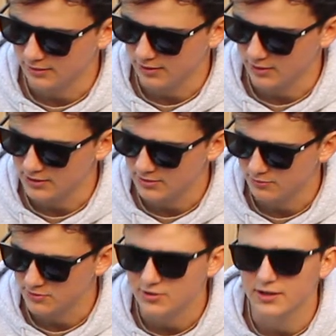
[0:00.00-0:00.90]
I
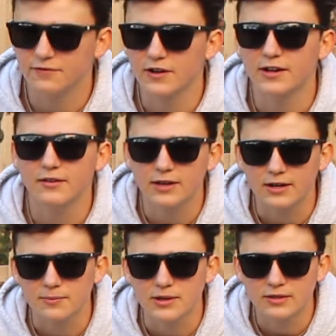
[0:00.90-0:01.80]
just was trying to find
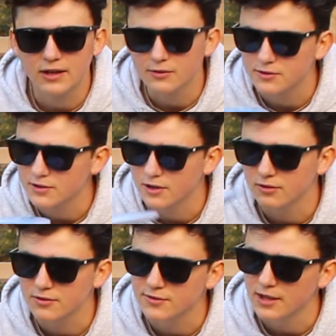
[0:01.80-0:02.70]
like a mid that was
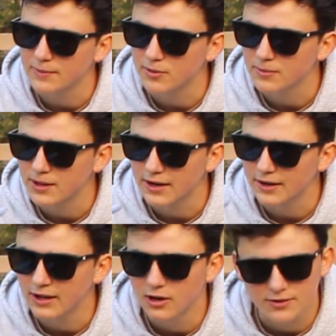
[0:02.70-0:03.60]
understable but kind
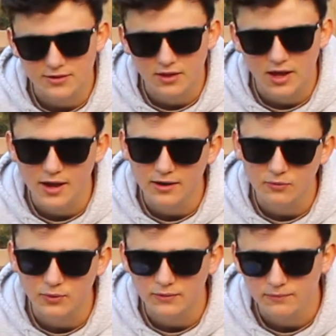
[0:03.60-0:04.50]
of held its line
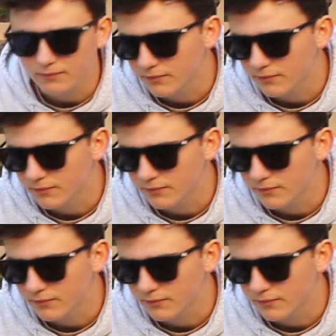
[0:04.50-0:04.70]
and wouldn't